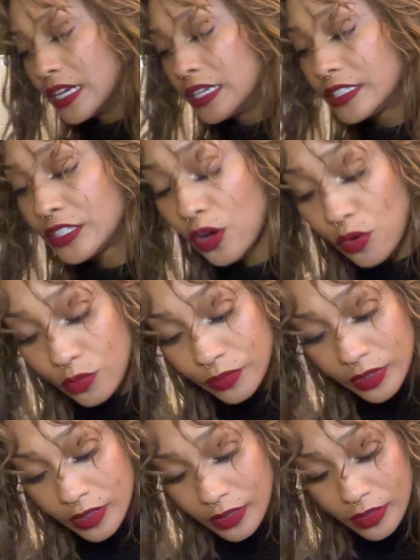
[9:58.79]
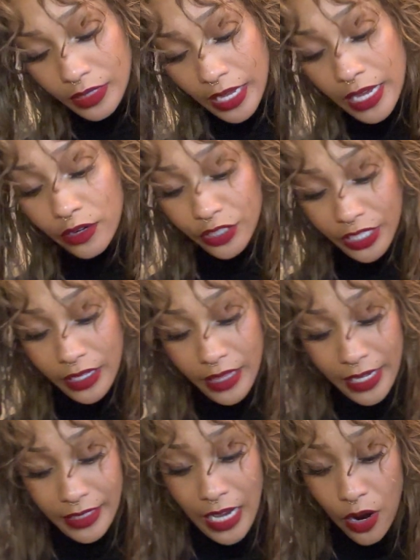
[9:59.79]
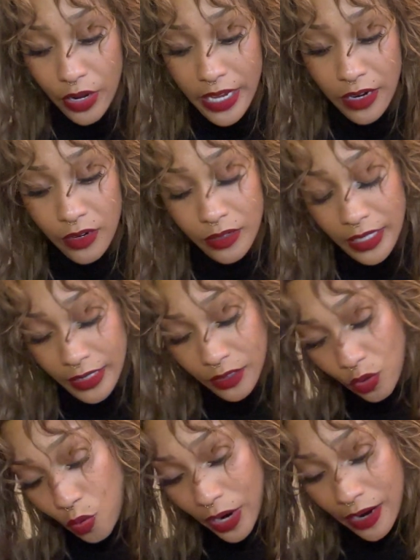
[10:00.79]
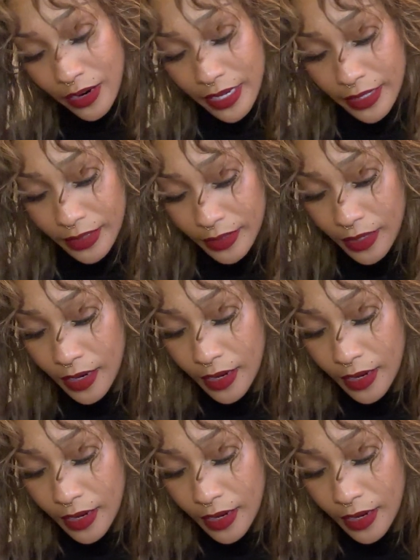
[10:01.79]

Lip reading: So the energy that's out here is Aquarius.